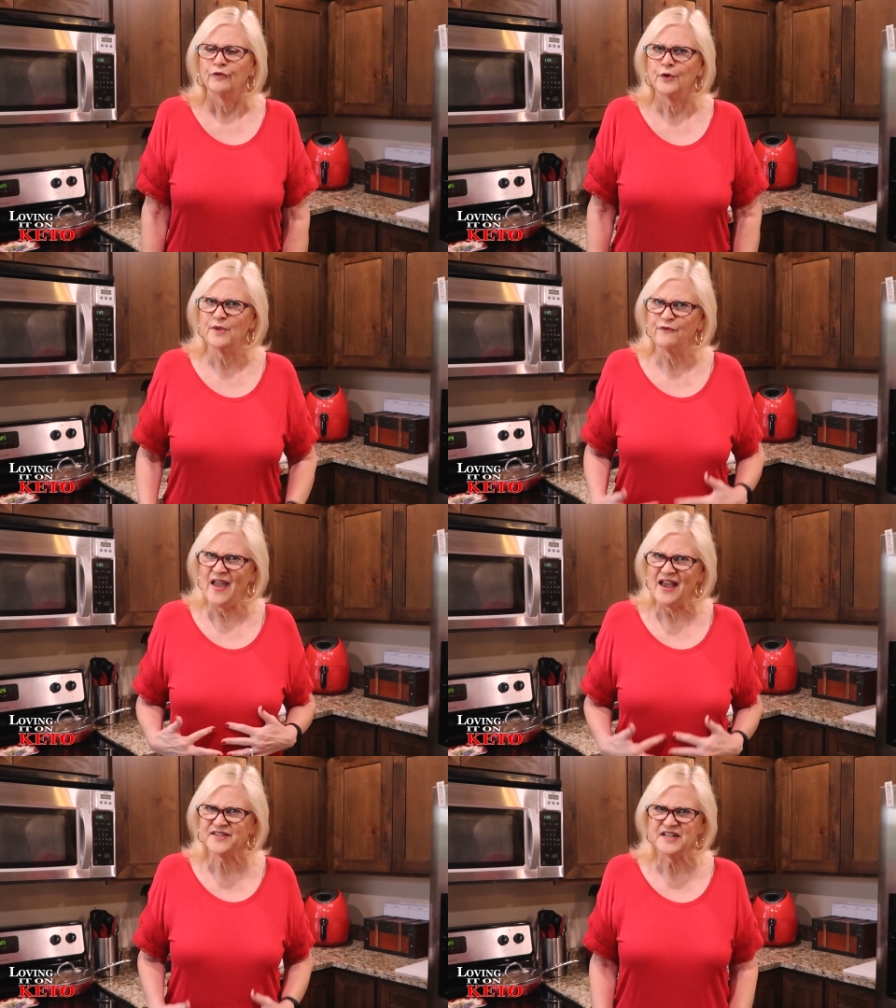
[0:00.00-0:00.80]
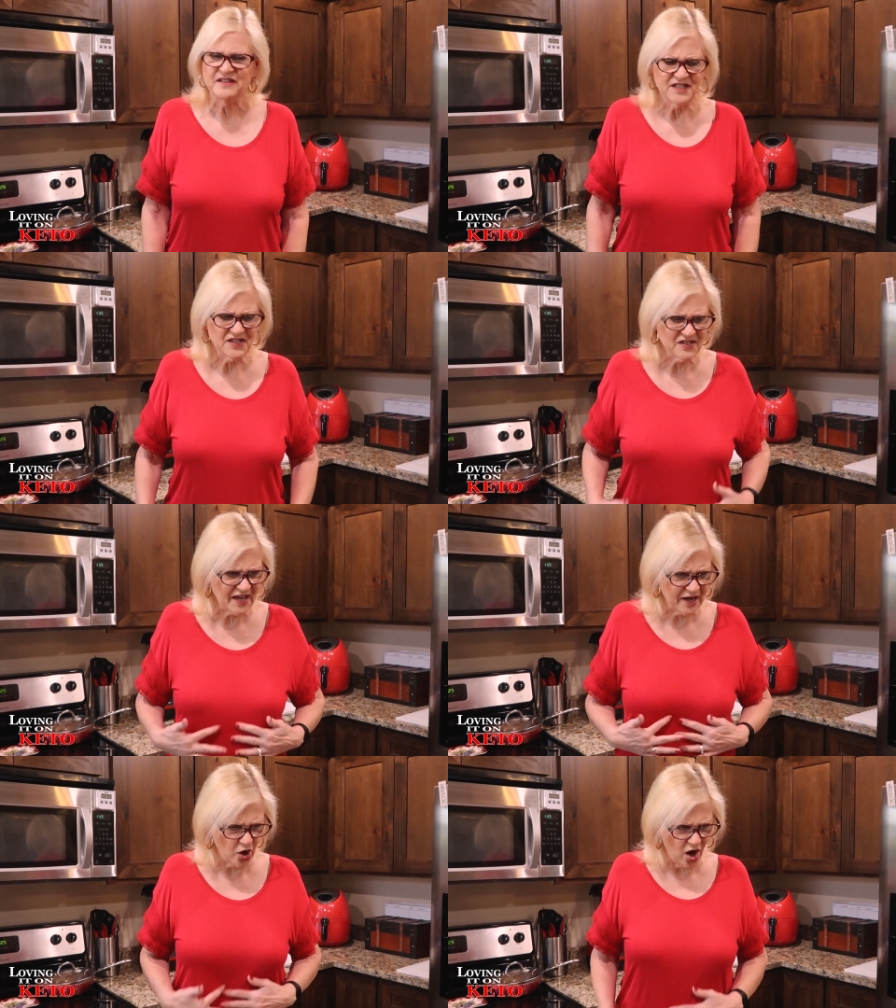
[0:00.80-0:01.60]
from the fasting. This is
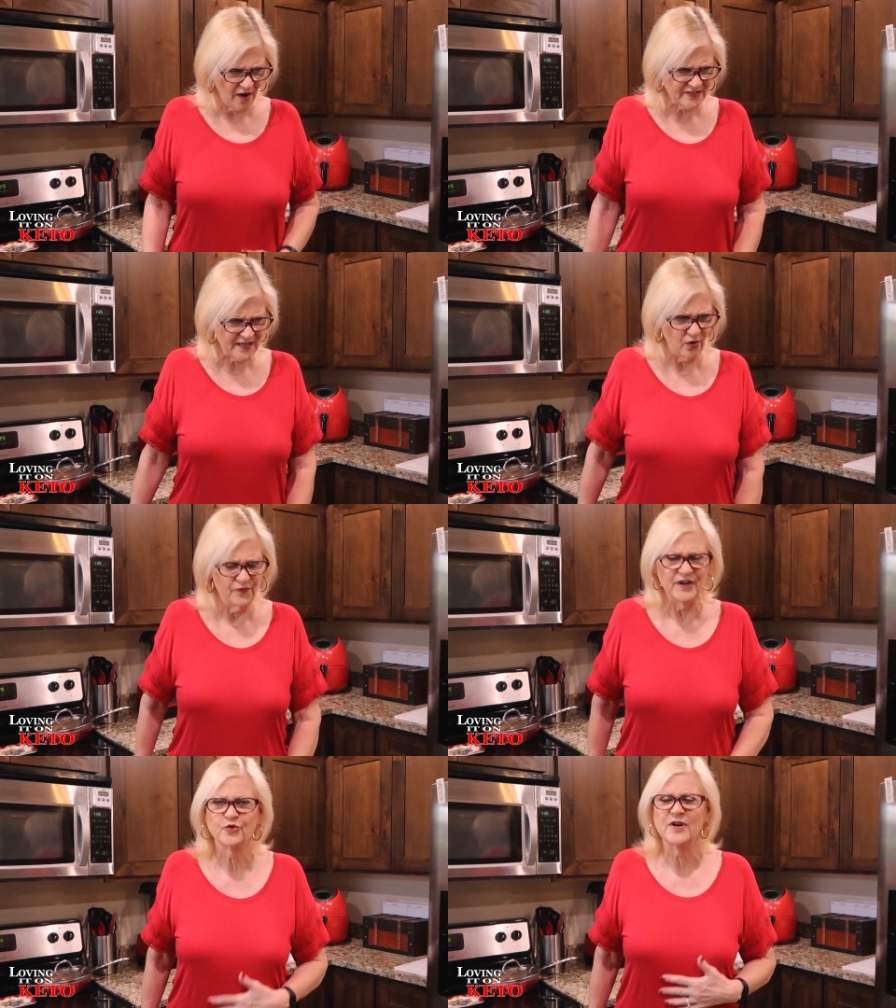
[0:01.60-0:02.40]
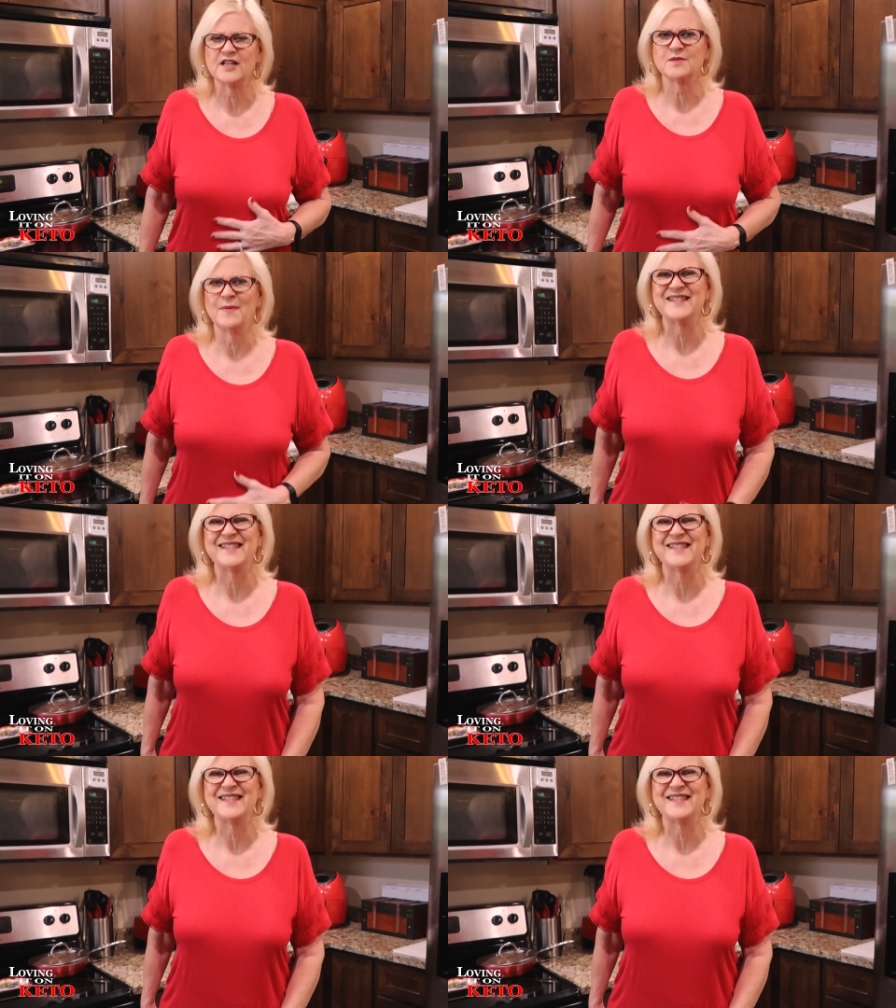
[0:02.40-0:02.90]
like an off-scale victory because my